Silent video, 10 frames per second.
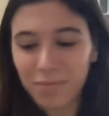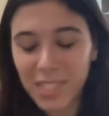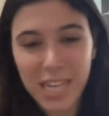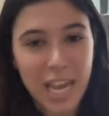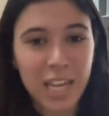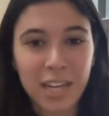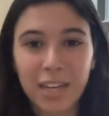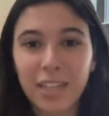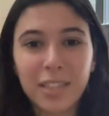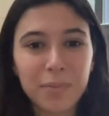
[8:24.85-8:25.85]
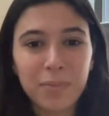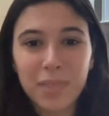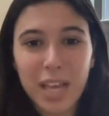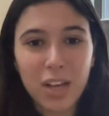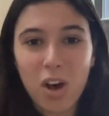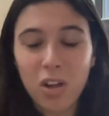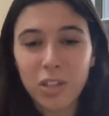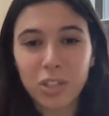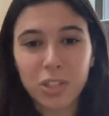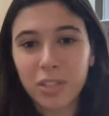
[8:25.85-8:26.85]
staying in
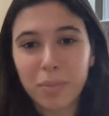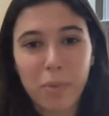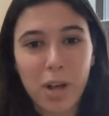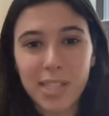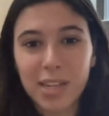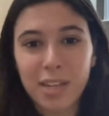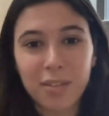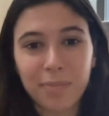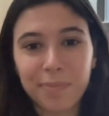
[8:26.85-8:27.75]
college in Boston.